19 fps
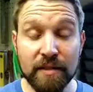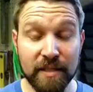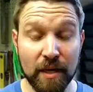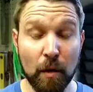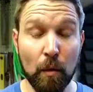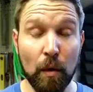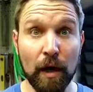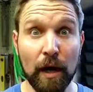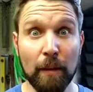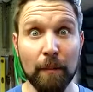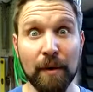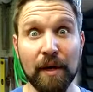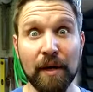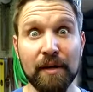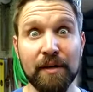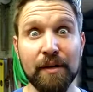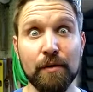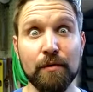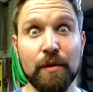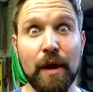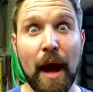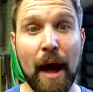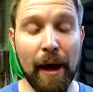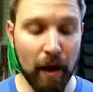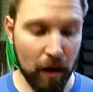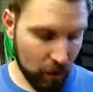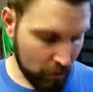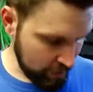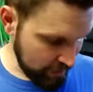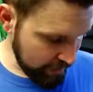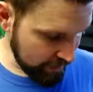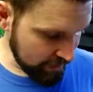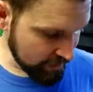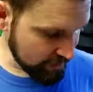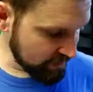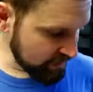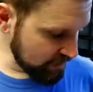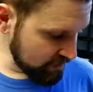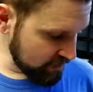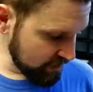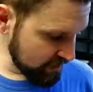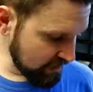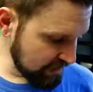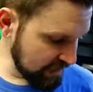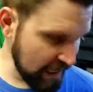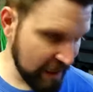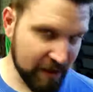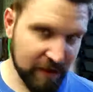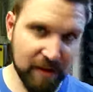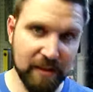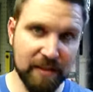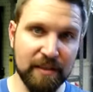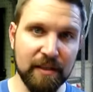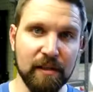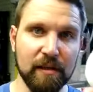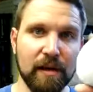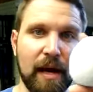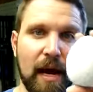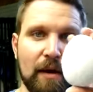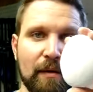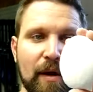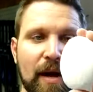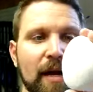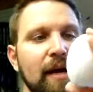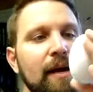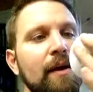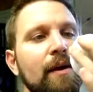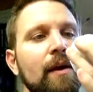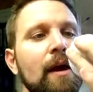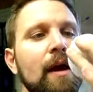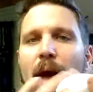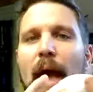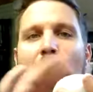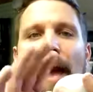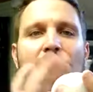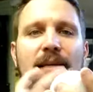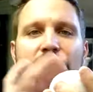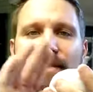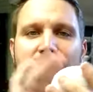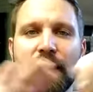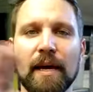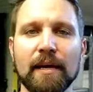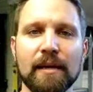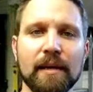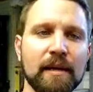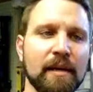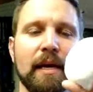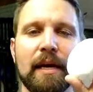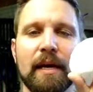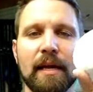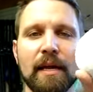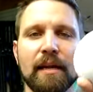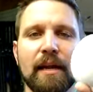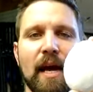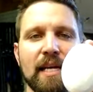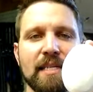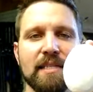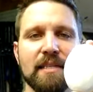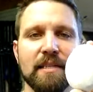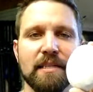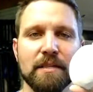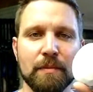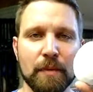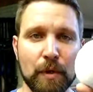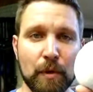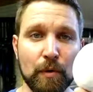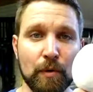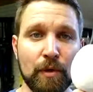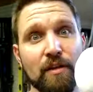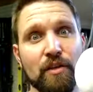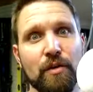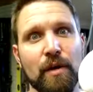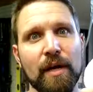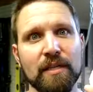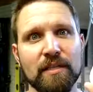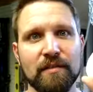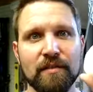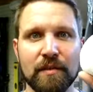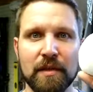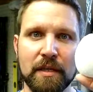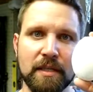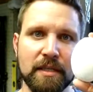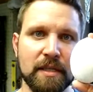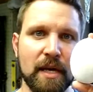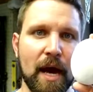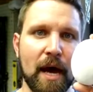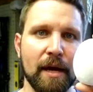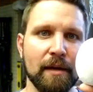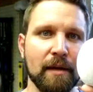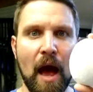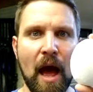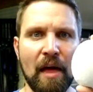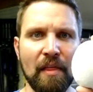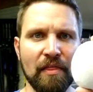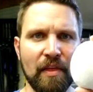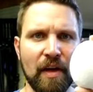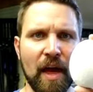So what I'm gonna do now is just take this little guy right here, hand sand it, get it nice and smooth, transfer the design, and